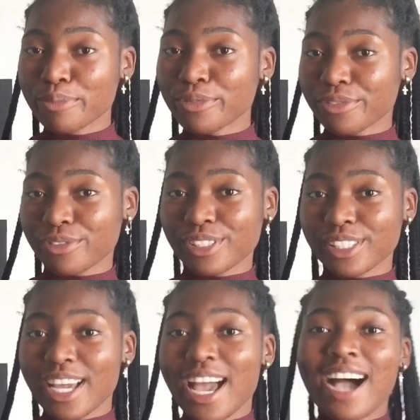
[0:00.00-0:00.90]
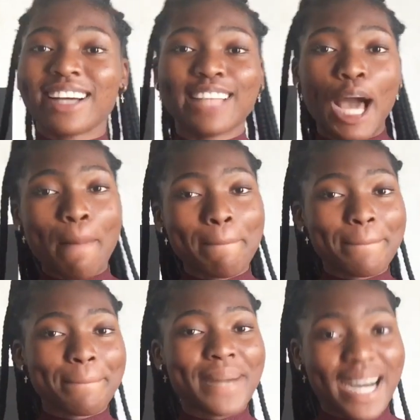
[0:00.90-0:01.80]
movie and
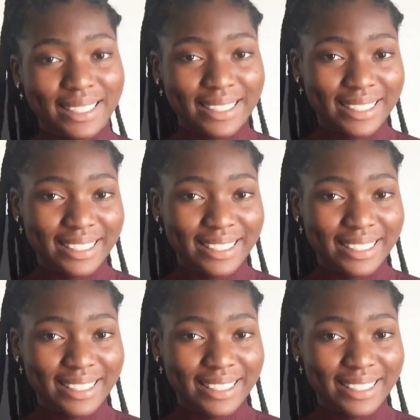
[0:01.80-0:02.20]
that